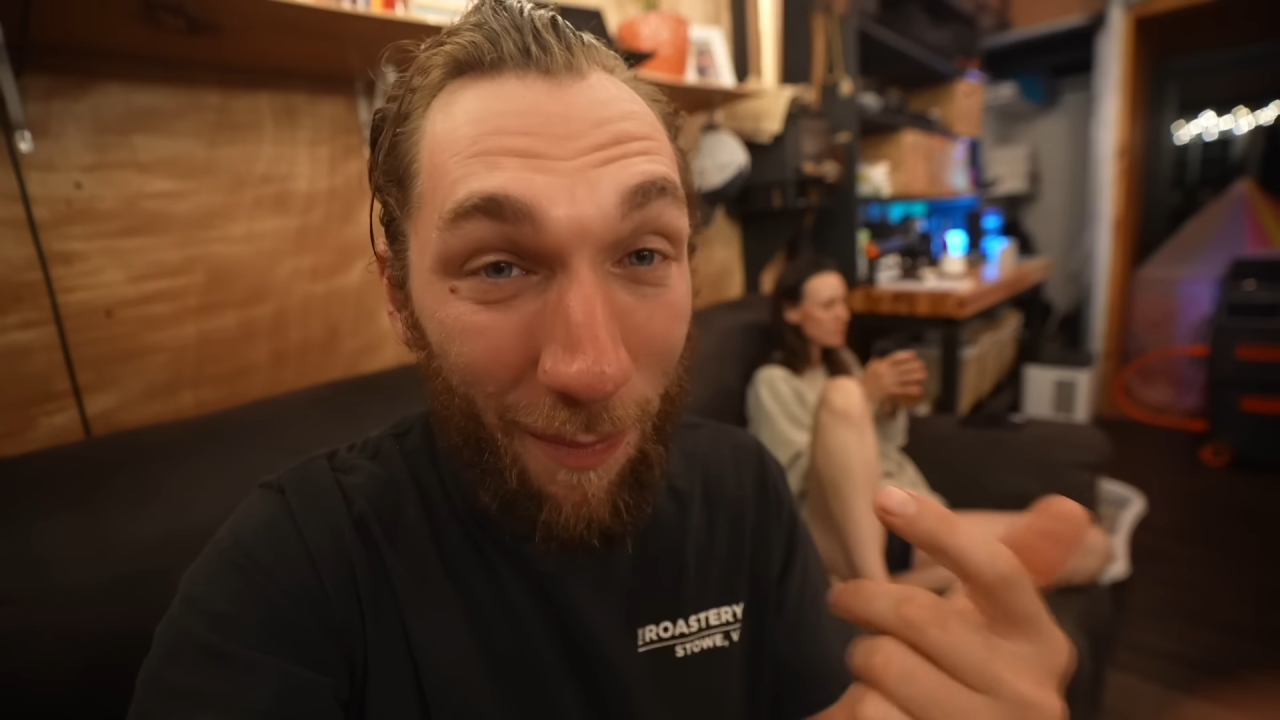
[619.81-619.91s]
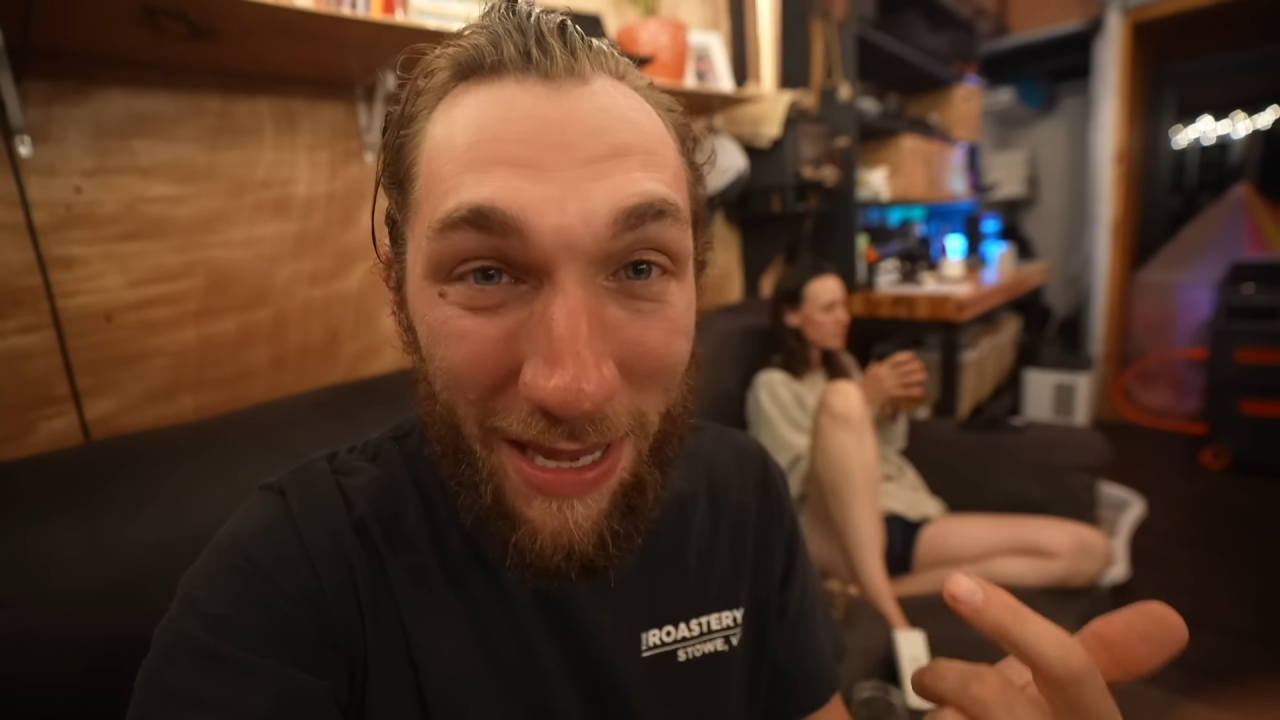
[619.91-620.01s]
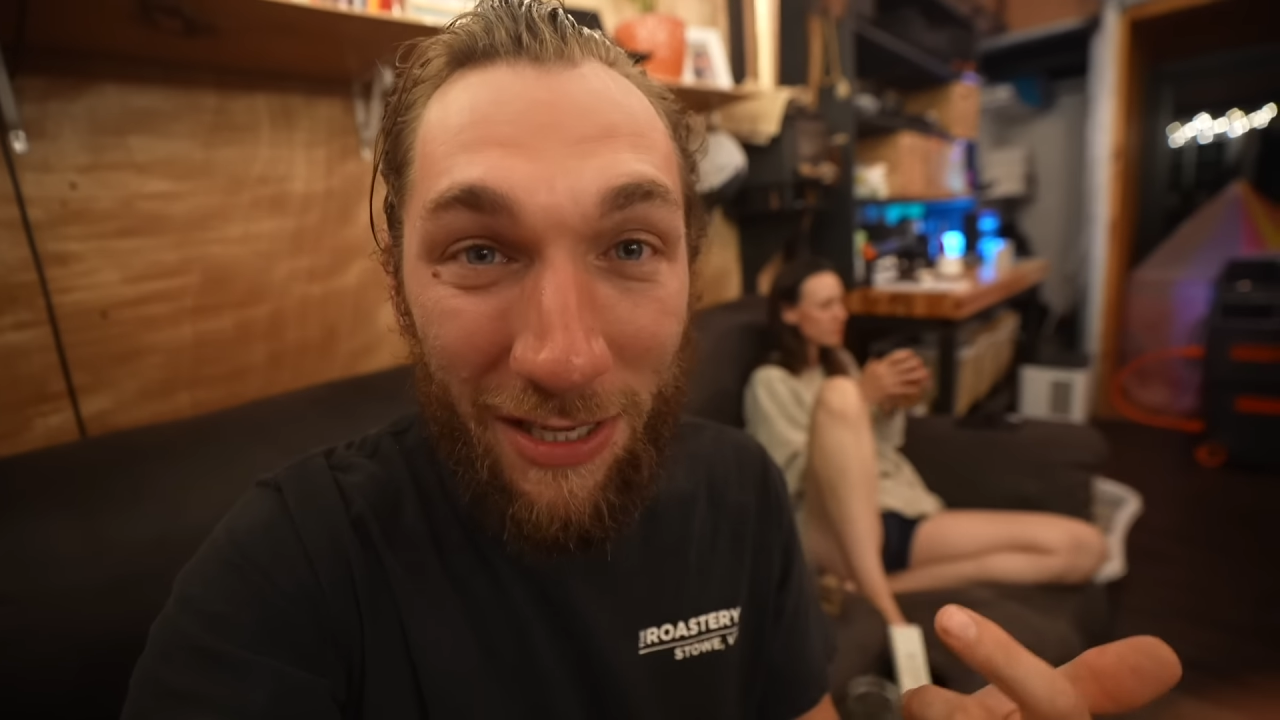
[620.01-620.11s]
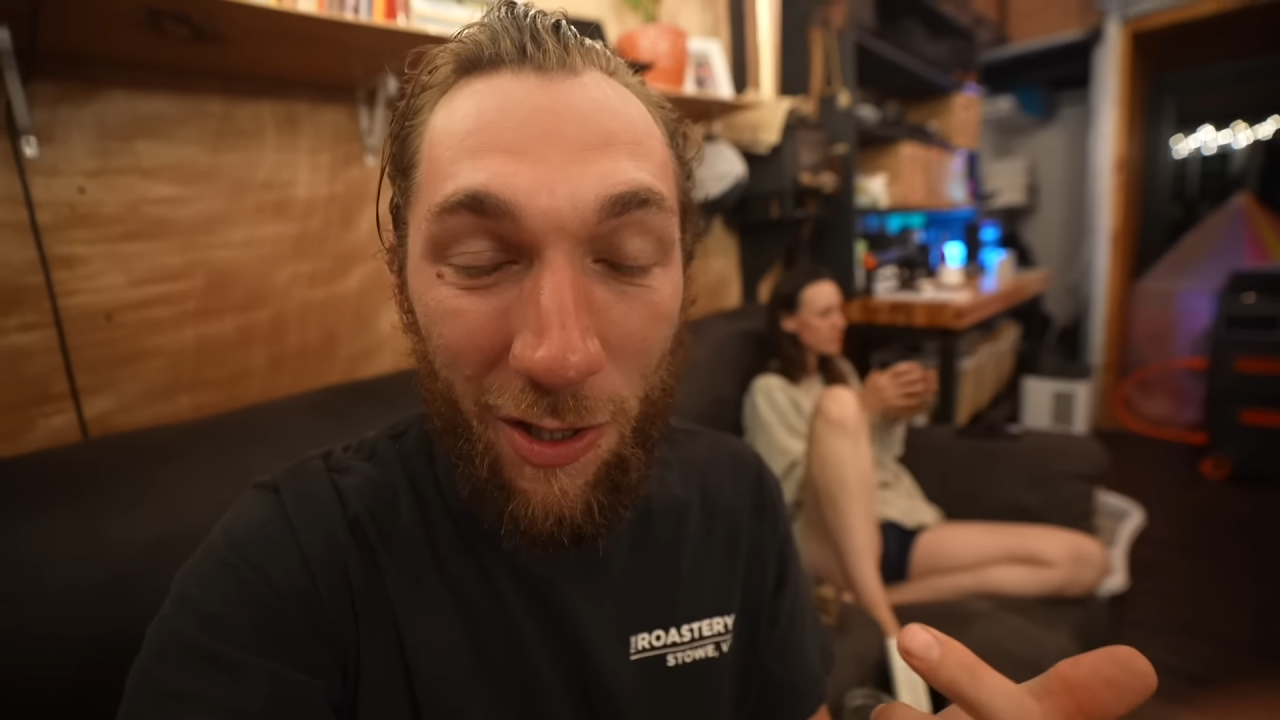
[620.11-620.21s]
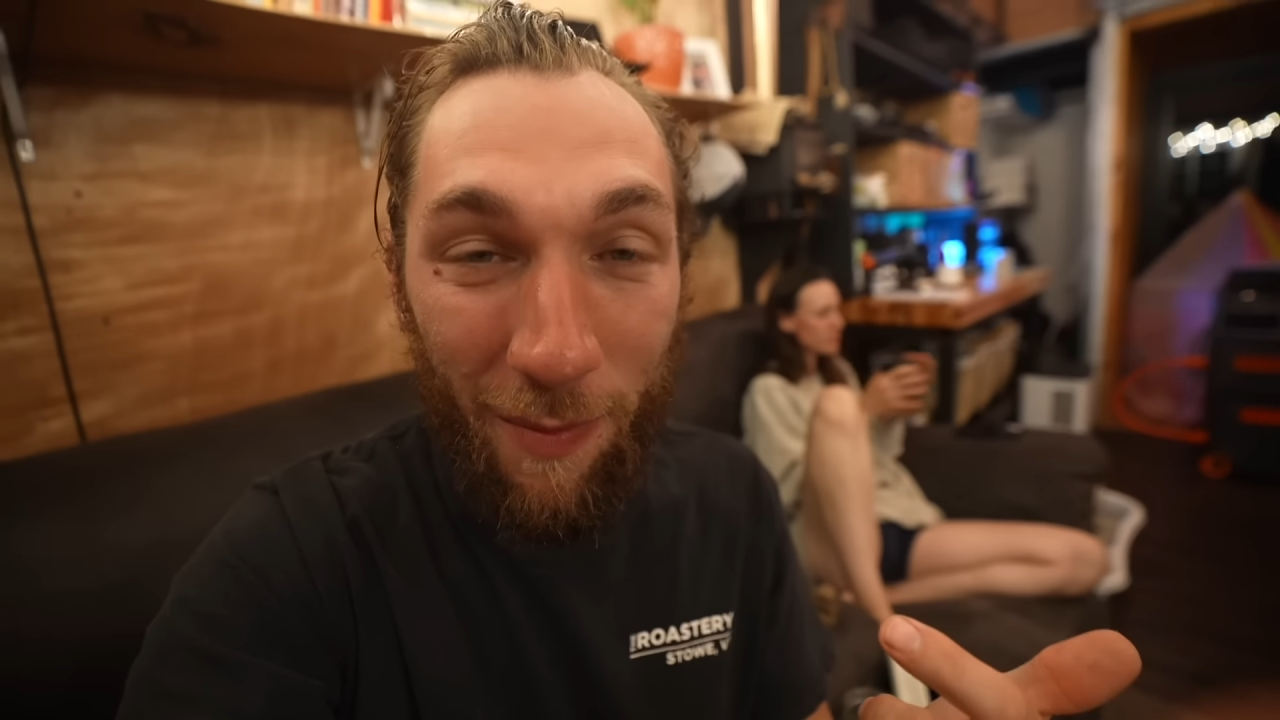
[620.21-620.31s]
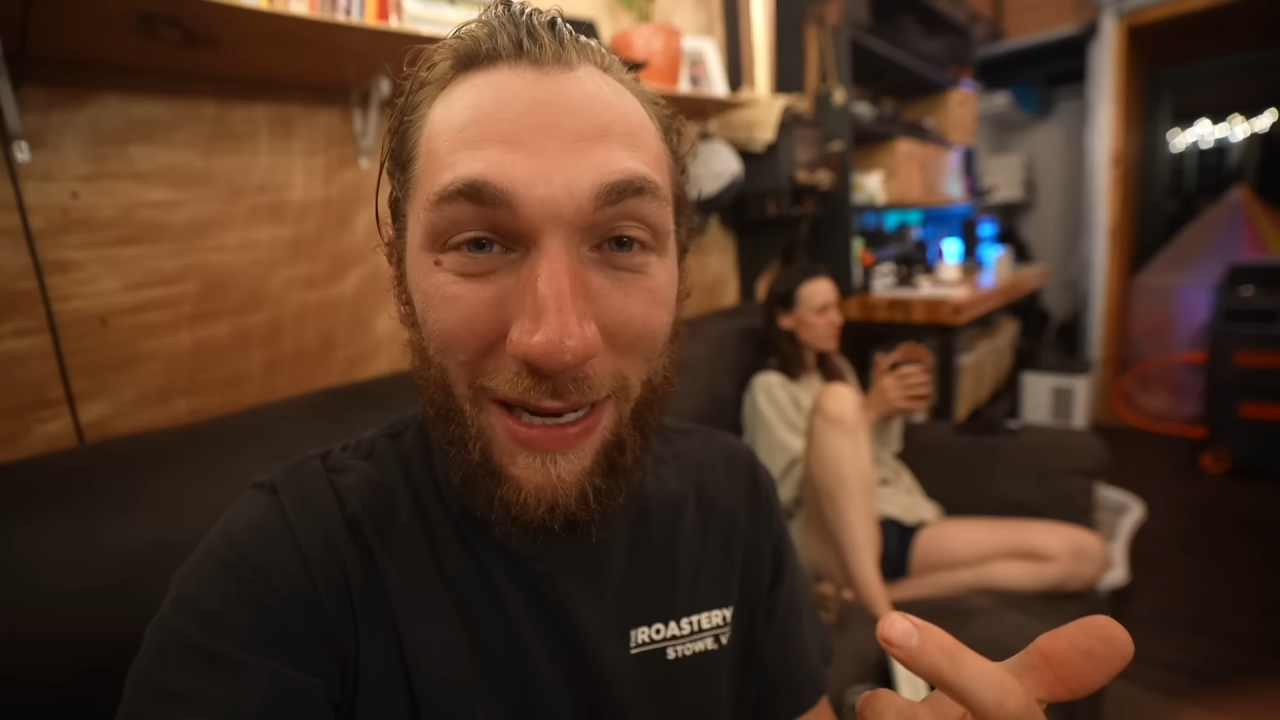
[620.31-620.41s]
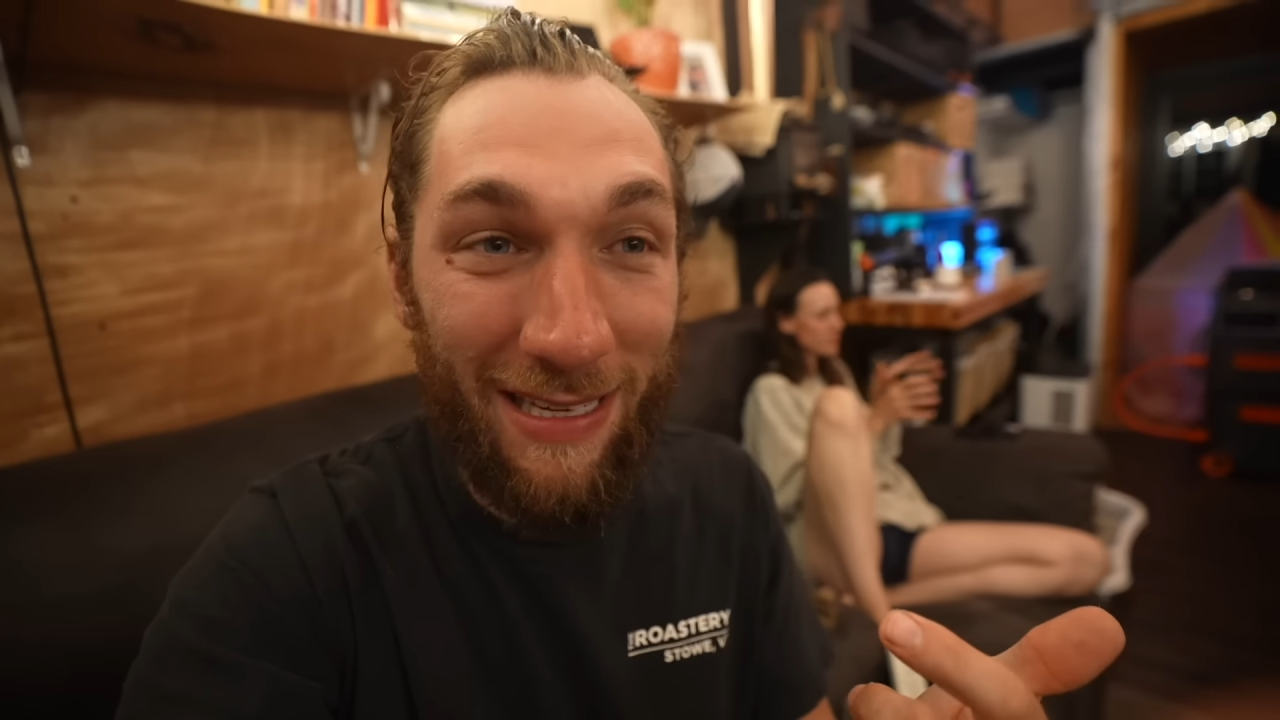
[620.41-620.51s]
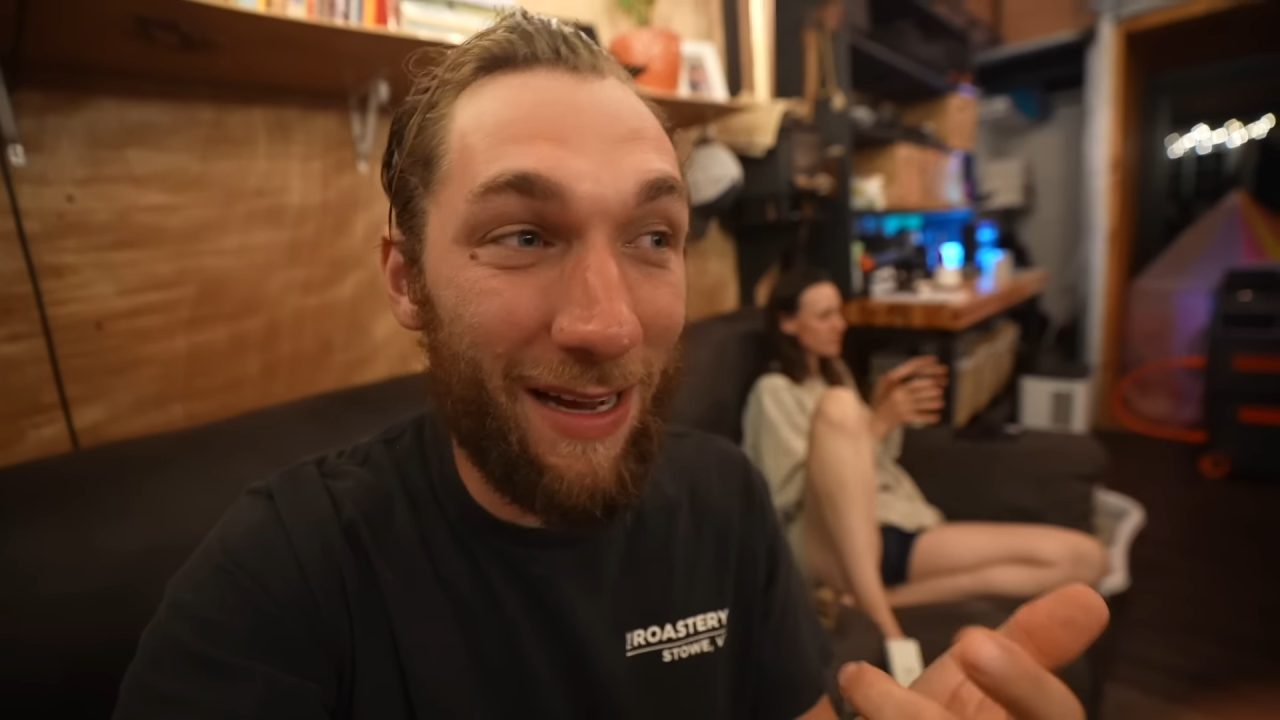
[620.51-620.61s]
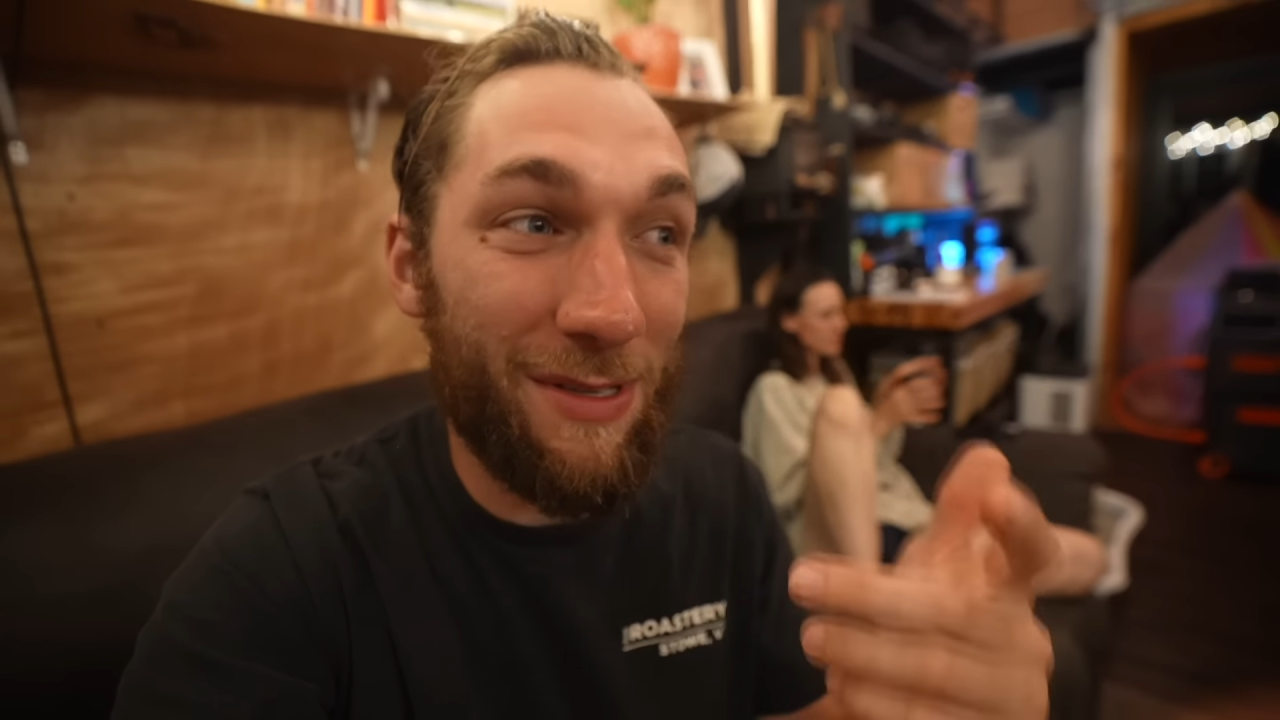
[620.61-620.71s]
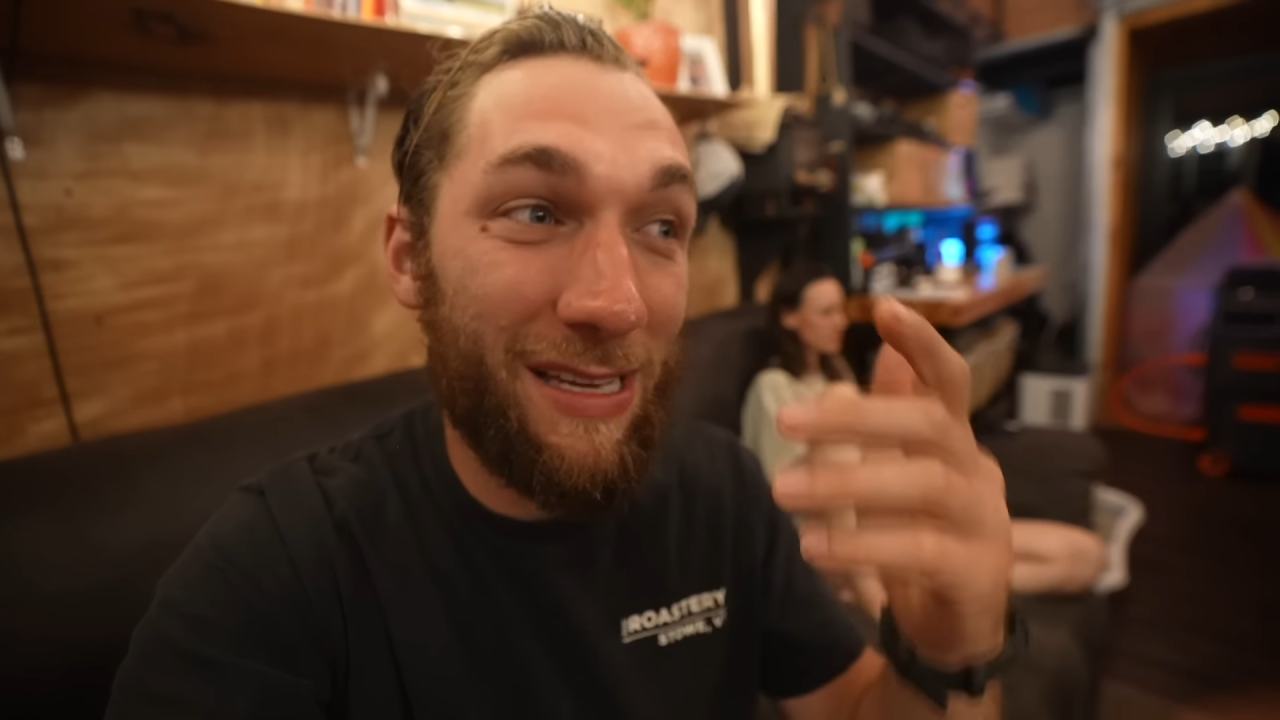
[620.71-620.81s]
me so many
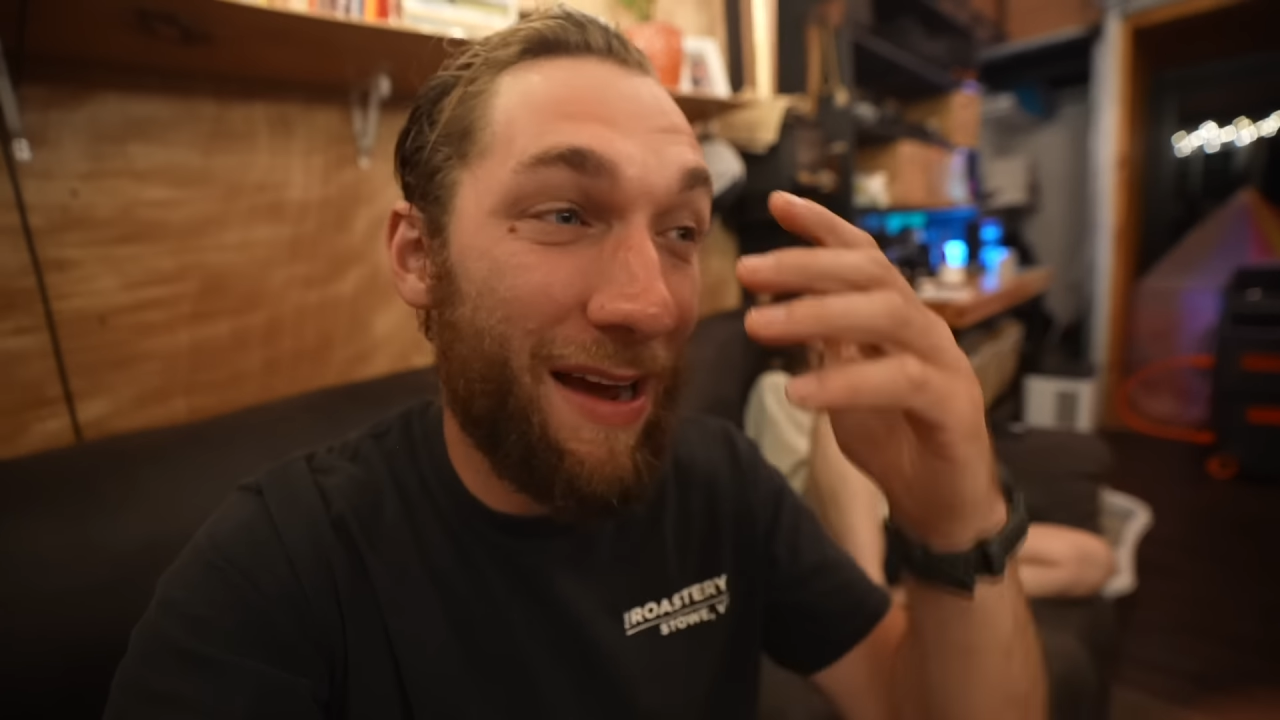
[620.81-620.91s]
times